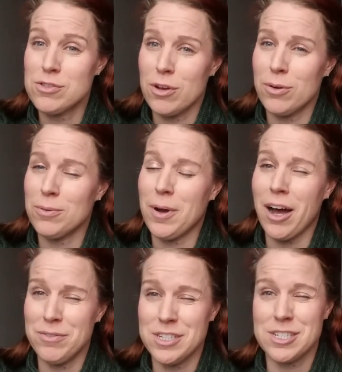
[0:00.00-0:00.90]
So
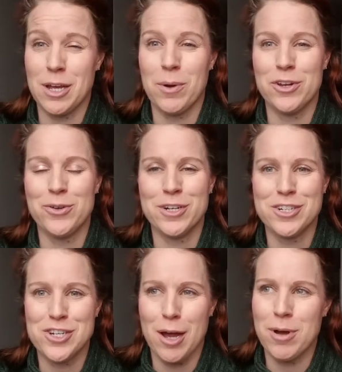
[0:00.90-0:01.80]
obviously, I want to do a
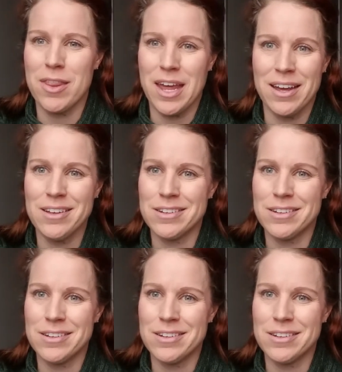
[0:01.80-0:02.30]
good job on that,